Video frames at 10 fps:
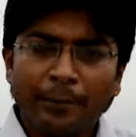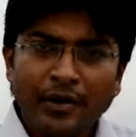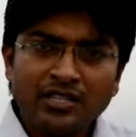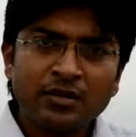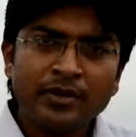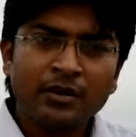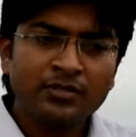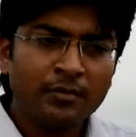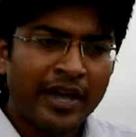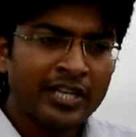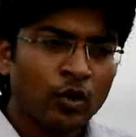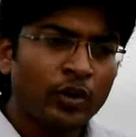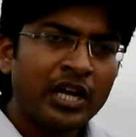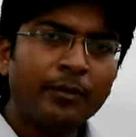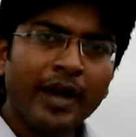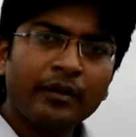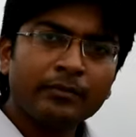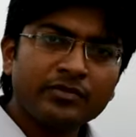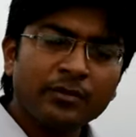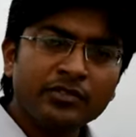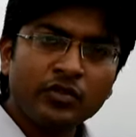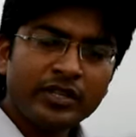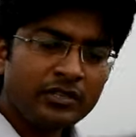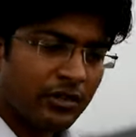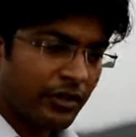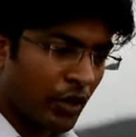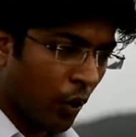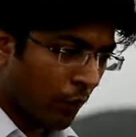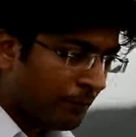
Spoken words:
person becomes a manager only by some strengths? No.